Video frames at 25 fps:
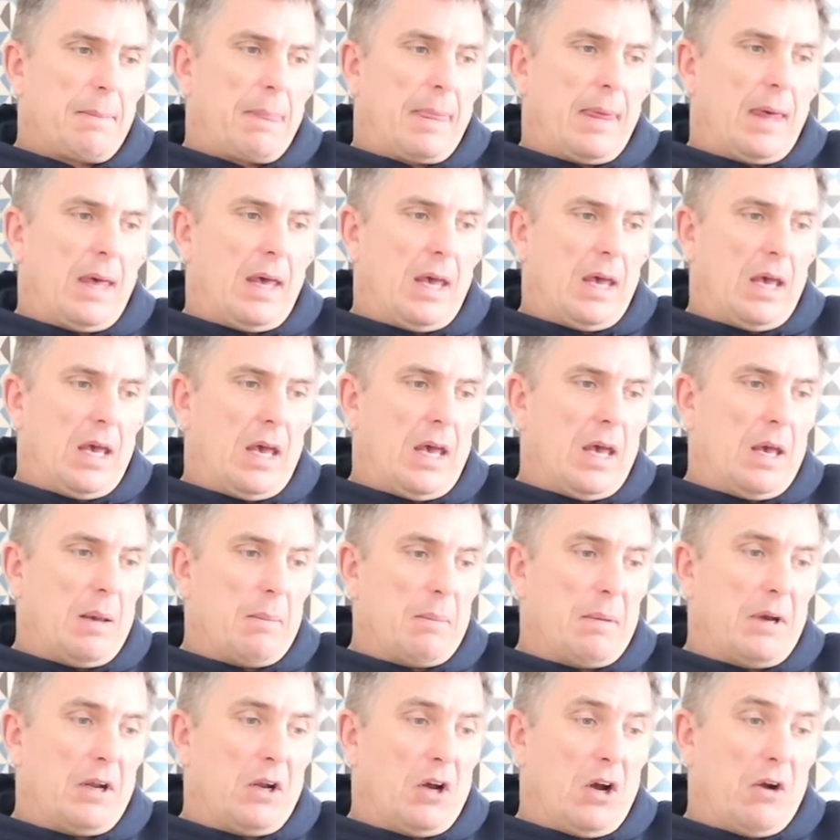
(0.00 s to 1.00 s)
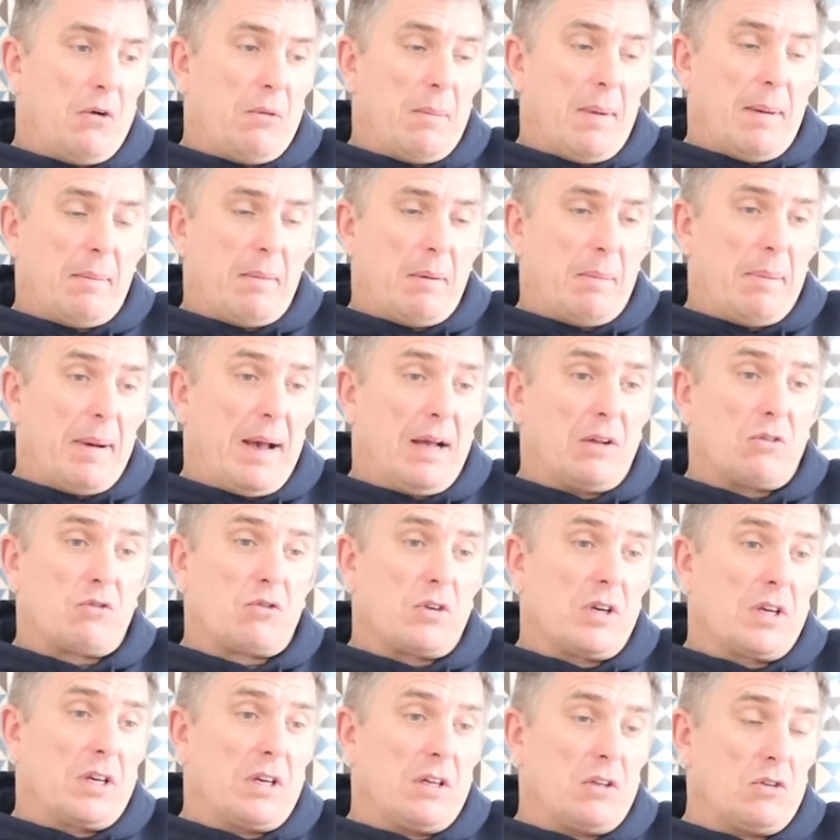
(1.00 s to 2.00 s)
And I remember
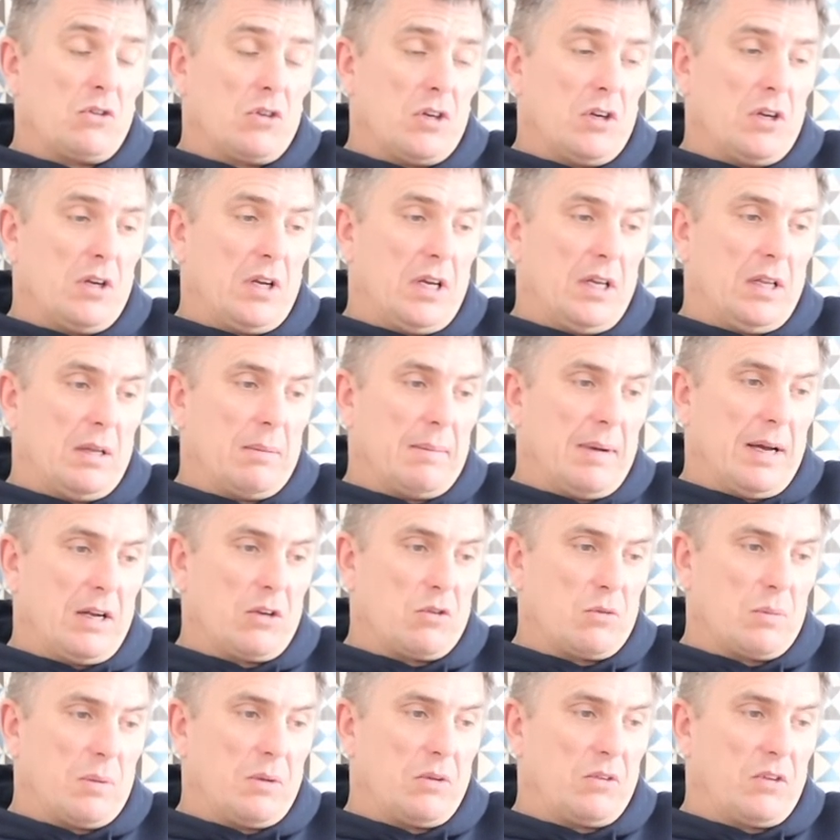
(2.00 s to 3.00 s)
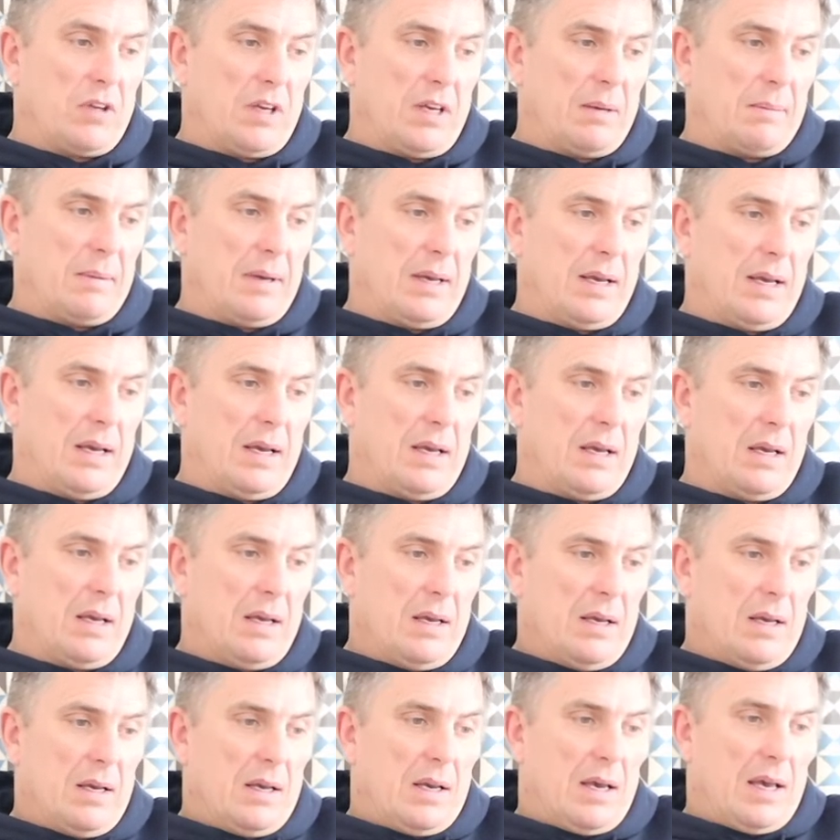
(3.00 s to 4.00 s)
Patrick and Julie, the management team here,
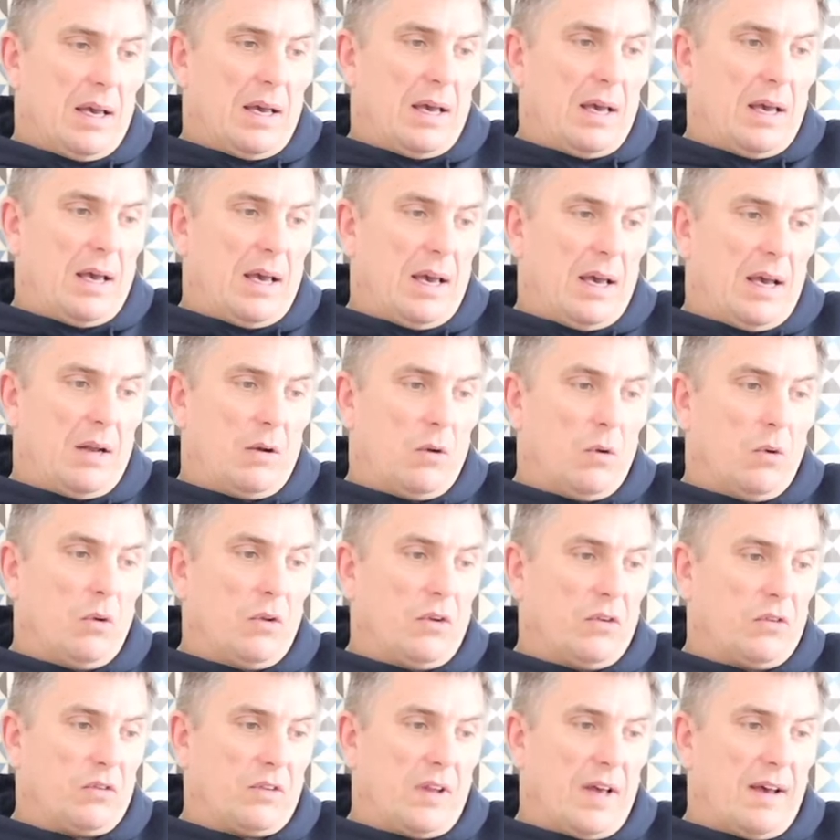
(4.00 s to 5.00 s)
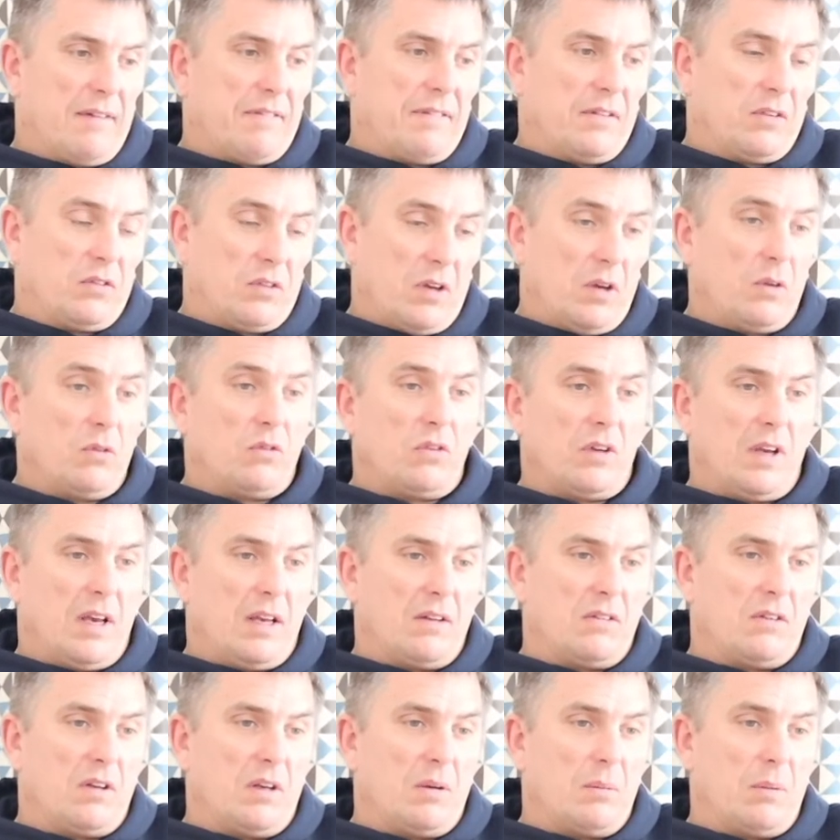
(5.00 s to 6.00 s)
and all the staff
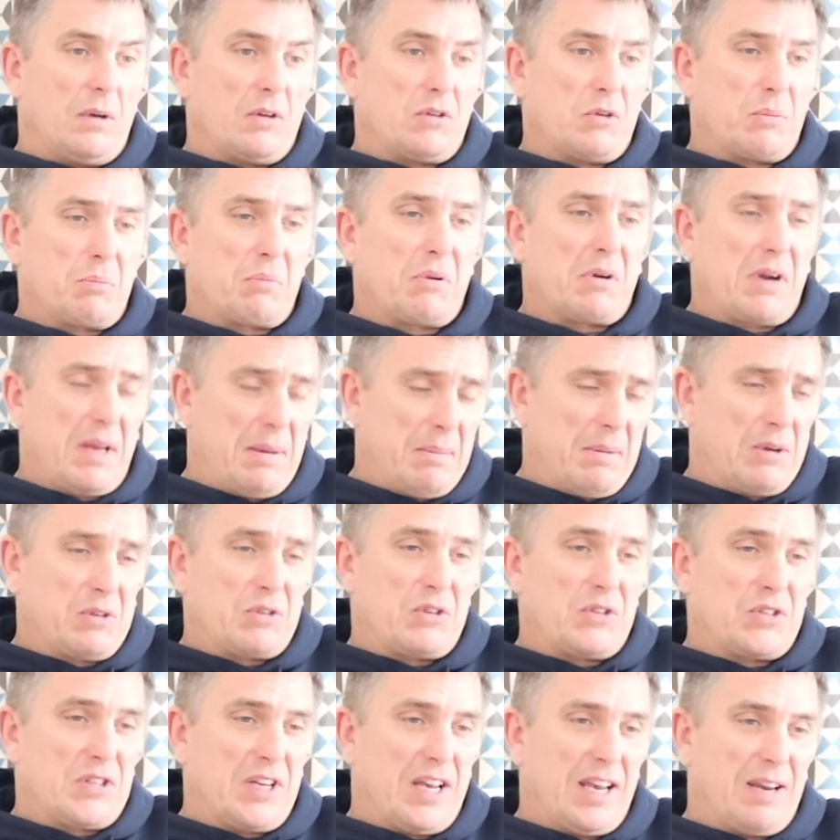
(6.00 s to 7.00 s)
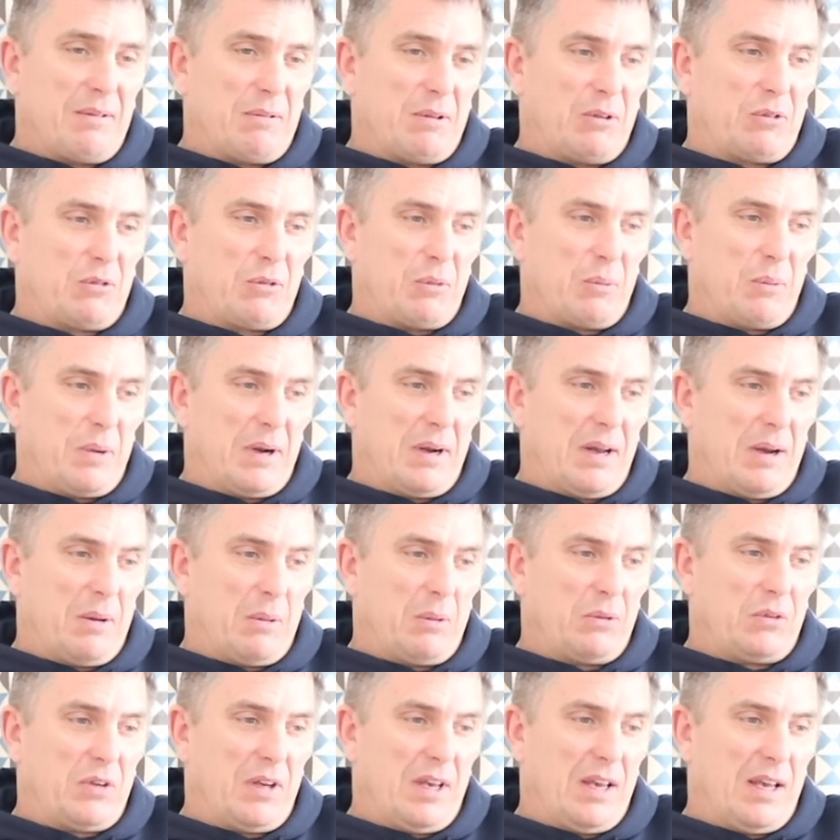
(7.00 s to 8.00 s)
associated, which are pretty much the same as from when I
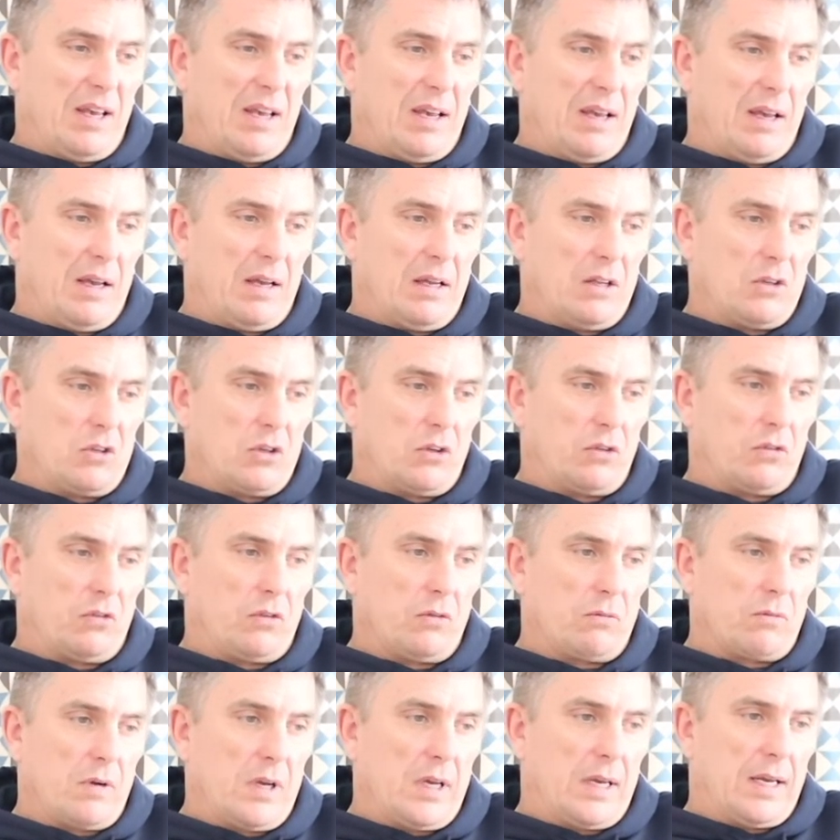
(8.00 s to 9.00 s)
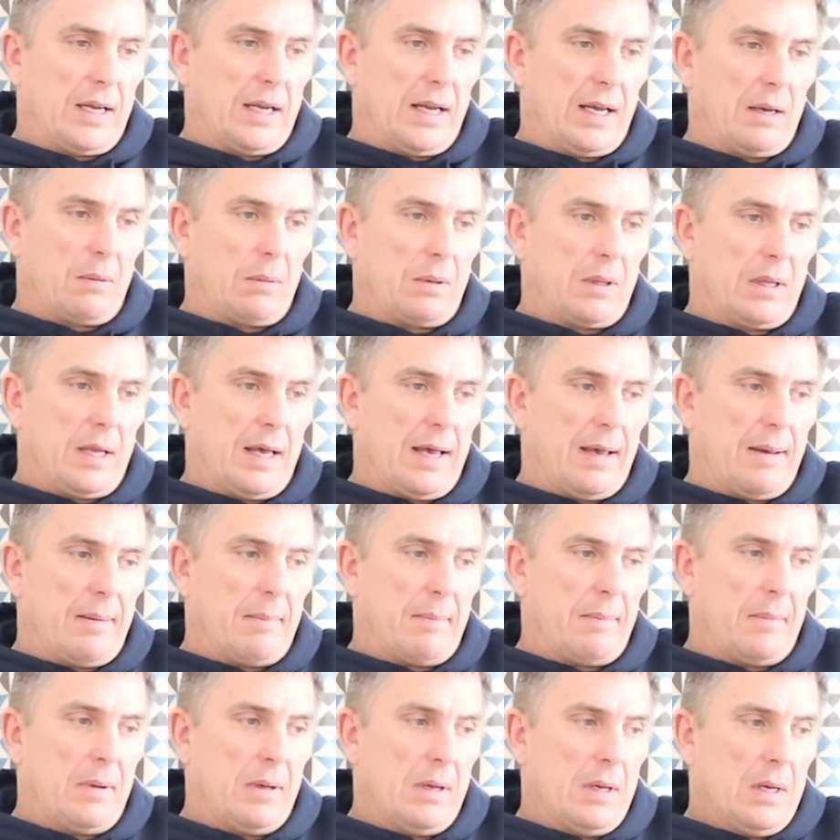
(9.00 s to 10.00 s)
was here. And just to reconnect with
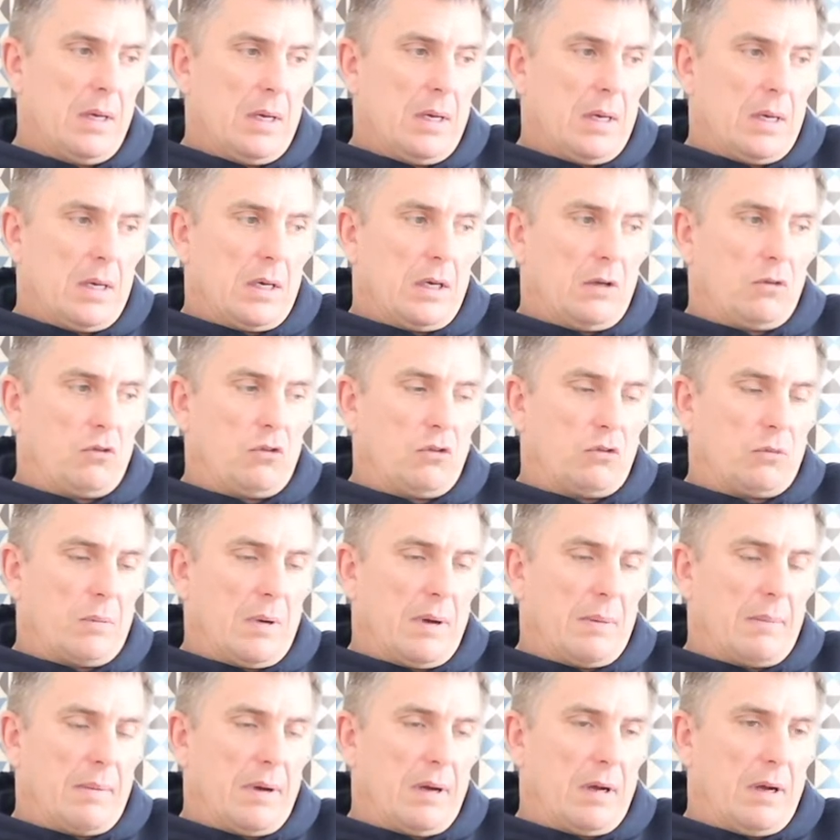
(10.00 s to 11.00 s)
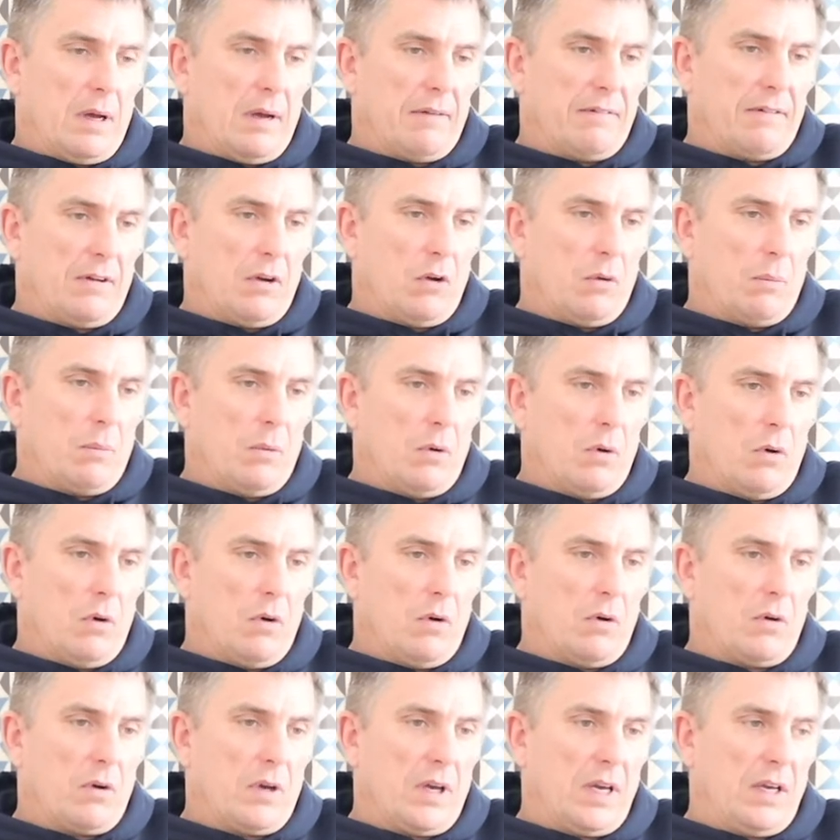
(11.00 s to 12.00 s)
them has just made my life a lot
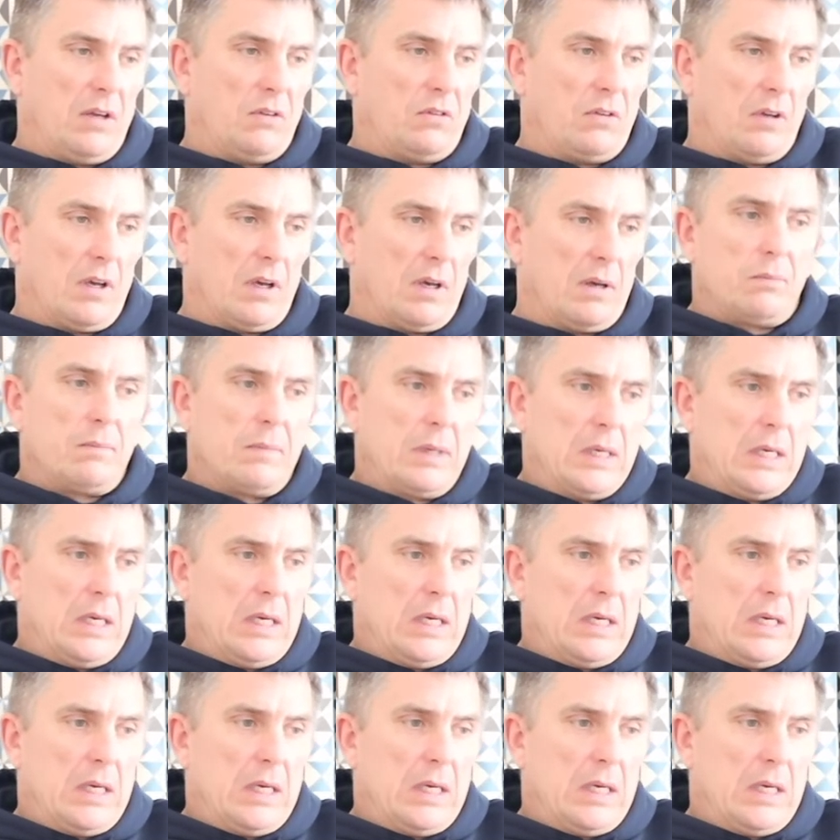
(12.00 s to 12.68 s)
more easier.